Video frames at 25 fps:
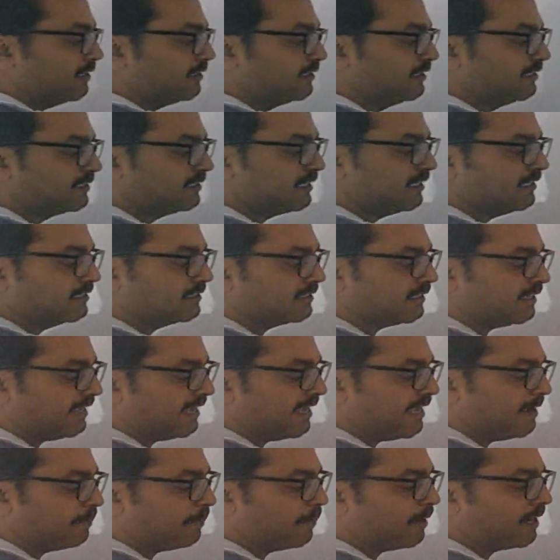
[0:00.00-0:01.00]
This is
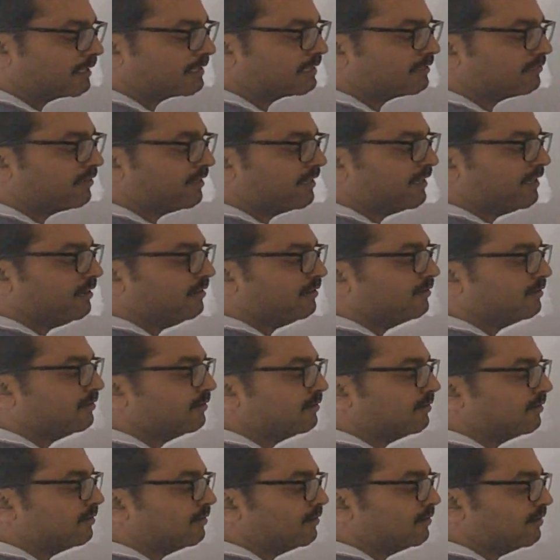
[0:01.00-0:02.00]
A pathway
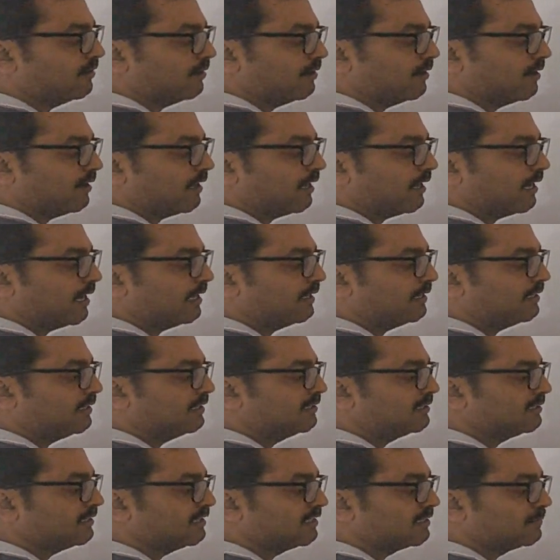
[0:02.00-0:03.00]
and
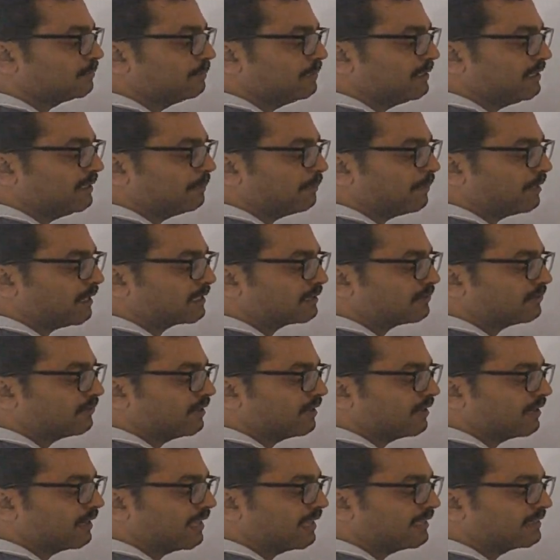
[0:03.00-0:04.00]
this is B pathway.
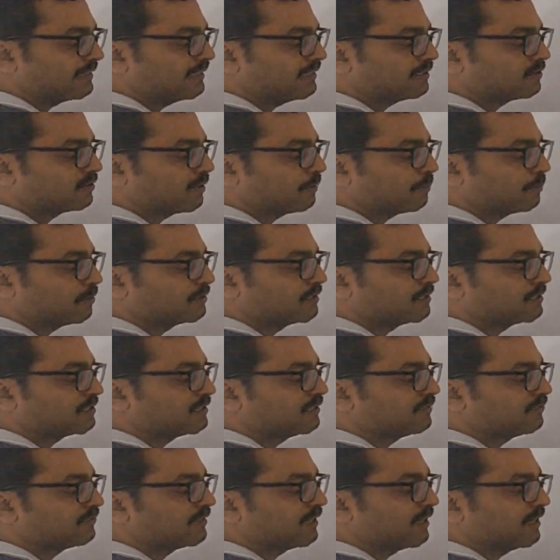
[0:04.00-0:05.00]
Like this, suppose is
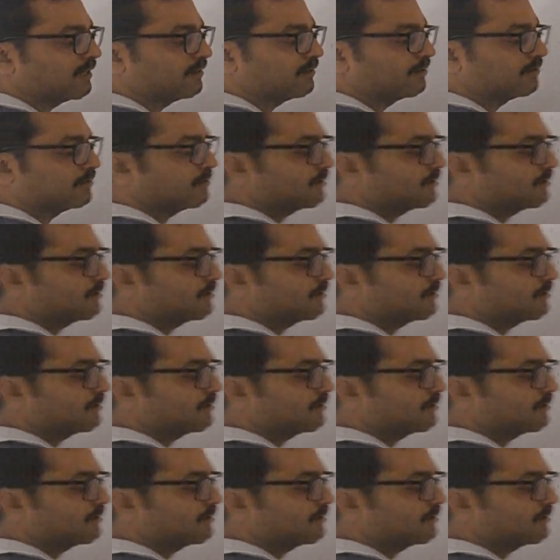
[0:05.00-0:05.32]
shifted.